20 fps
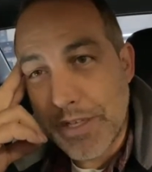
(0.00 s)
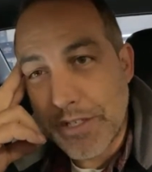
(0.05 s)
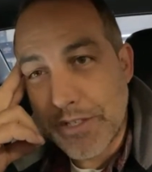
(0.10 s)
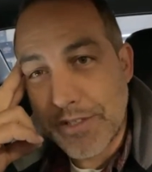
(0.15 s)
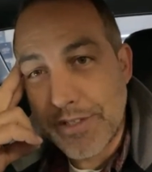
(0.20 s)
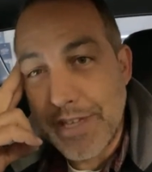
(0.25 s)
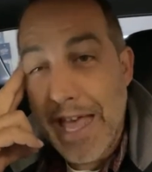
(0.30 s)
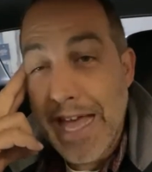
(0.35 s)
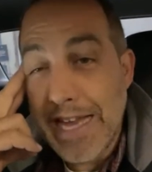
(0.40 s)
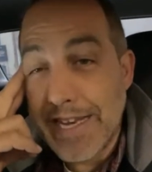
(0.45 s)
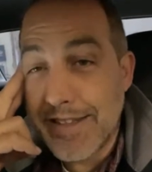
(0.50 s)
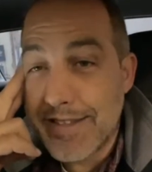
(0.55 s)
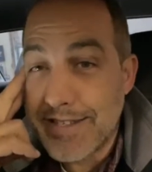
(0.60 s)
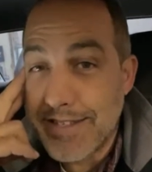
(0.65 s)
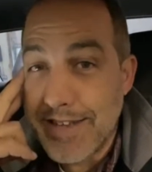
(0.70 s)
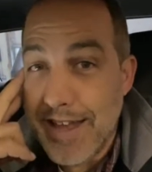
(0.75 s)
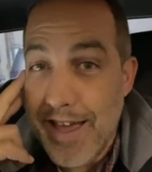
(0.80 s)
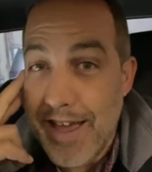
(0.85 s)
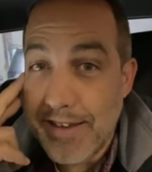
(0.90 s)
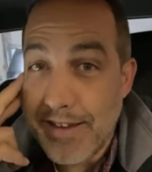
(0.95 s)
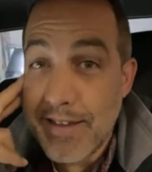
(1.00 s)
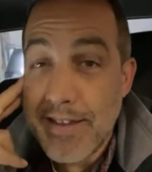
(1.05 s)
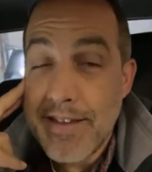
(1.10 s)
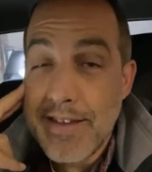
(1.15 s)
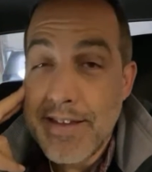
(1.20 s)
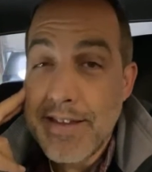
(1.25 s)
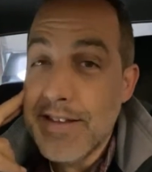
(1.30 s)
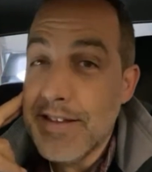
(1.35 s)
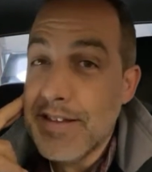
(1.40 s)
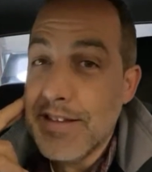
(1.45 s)
That's just add to the stack
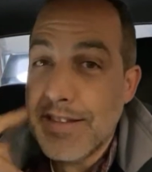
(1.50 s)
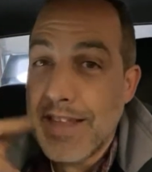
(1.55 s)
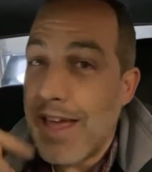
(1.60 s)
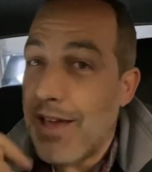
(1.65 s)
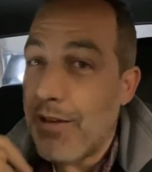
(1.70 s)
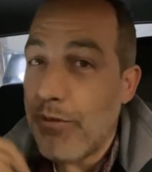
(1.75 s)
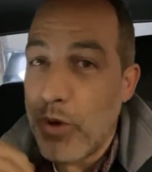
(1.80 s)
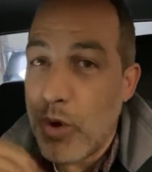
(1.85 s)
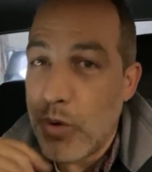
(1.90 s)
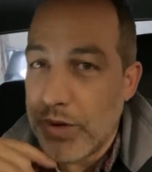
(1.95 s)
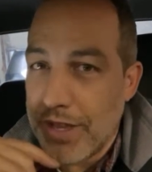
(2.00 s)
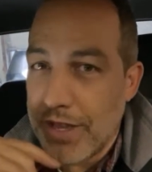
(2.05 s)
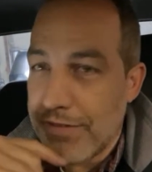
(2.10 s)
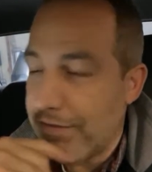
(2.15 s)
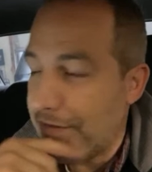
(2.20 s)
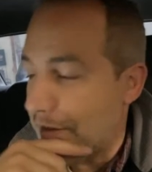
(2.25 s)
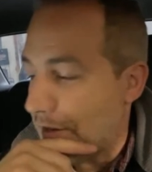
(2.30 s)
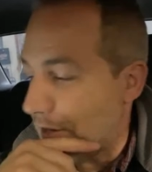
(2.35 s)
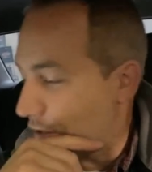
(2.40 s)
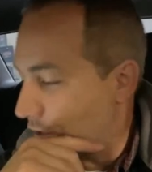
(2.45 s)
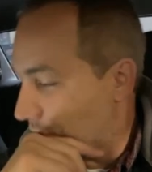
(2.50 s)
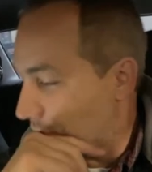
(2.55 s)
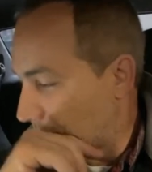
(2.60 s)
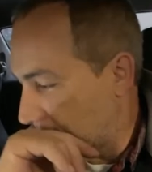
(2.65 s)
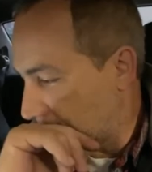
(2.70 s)
that won't get finished.